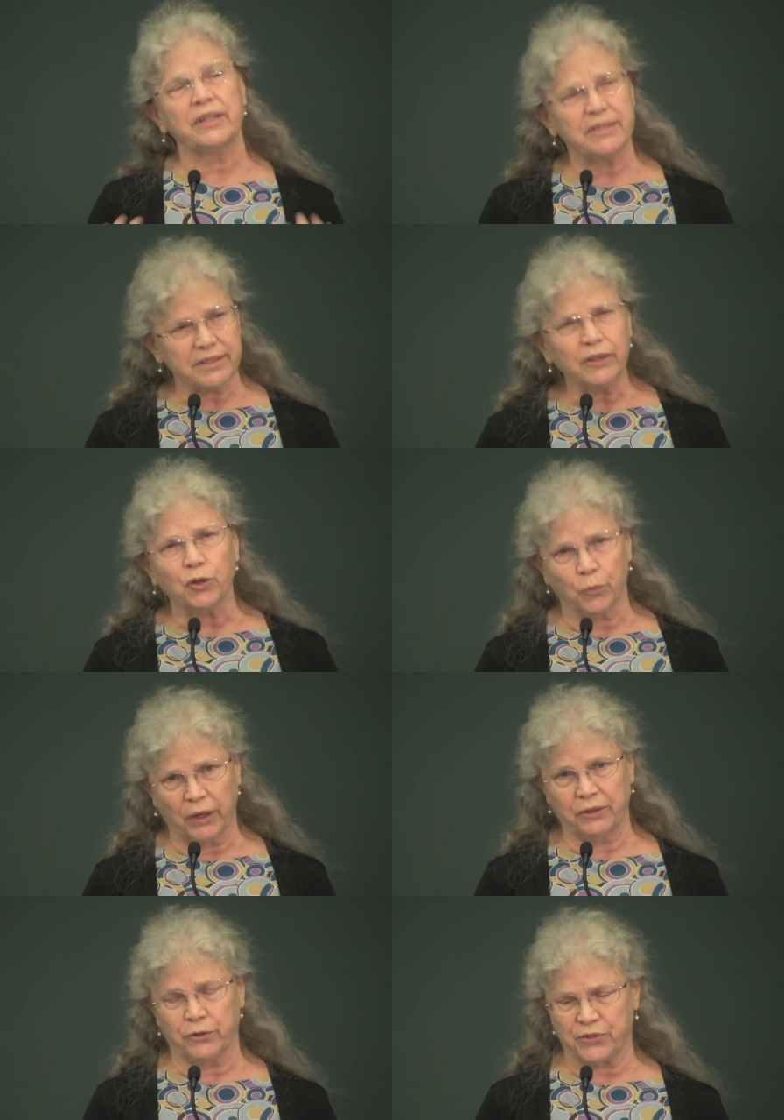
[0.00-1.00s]
consider
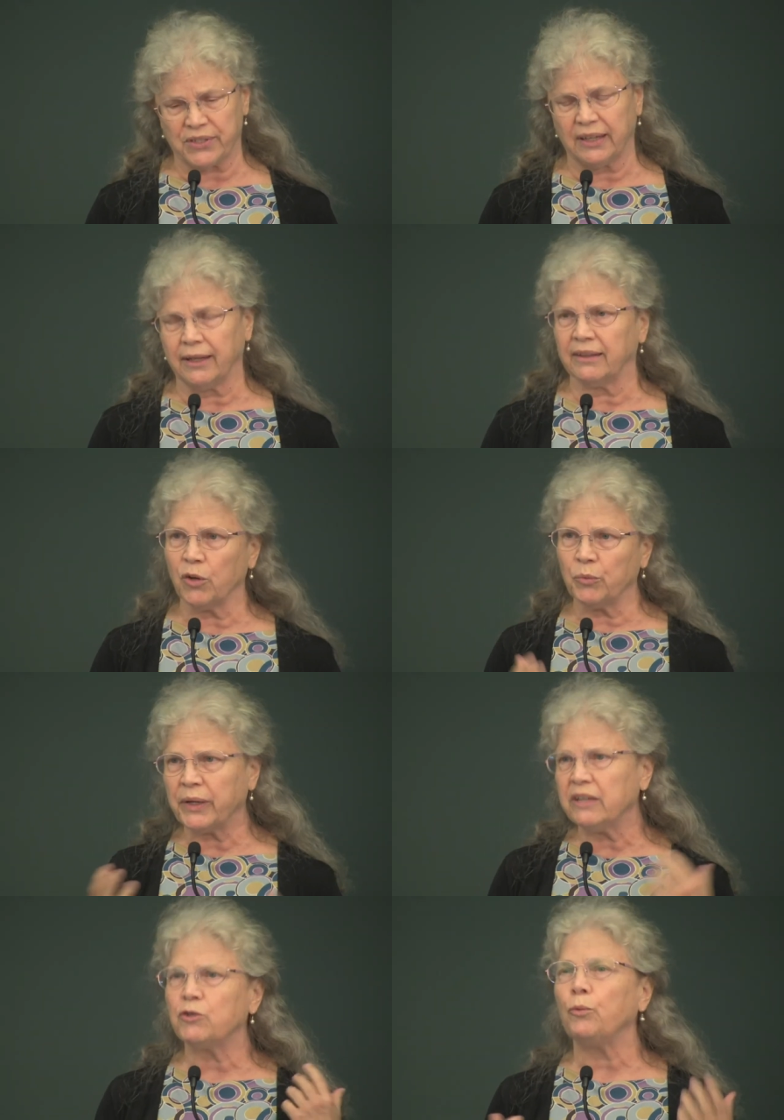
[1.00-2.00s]
what you're saying? They will
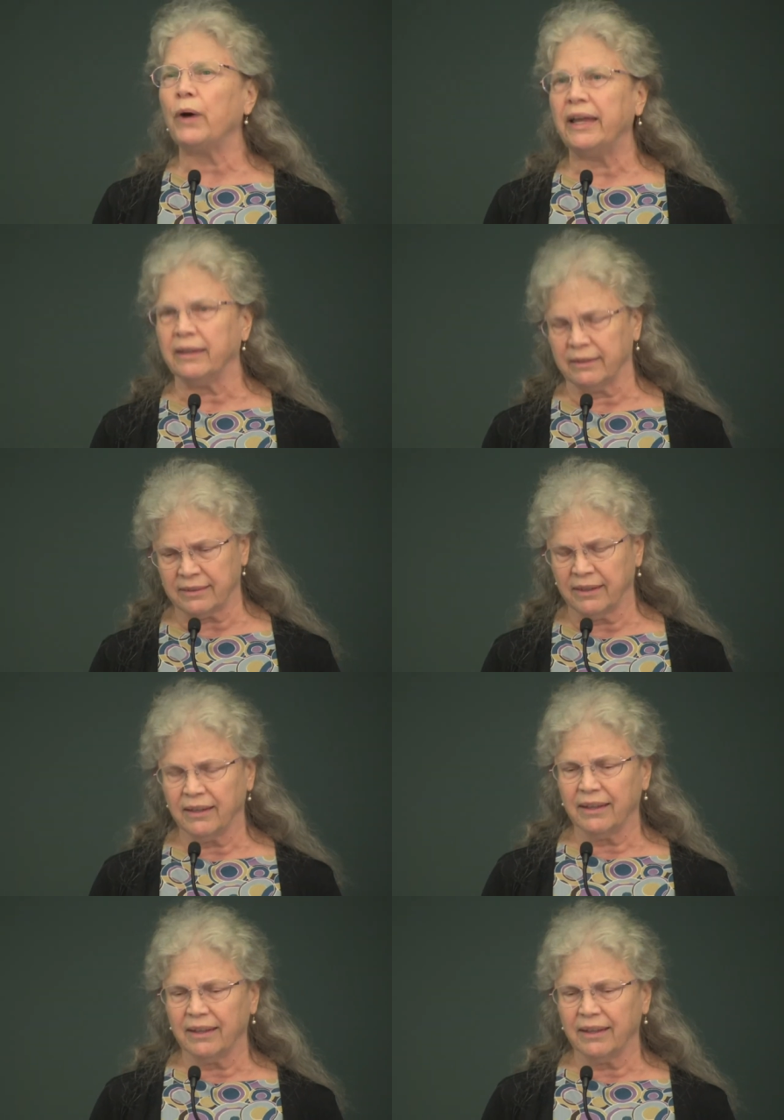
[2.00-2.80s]
begin to weigh it.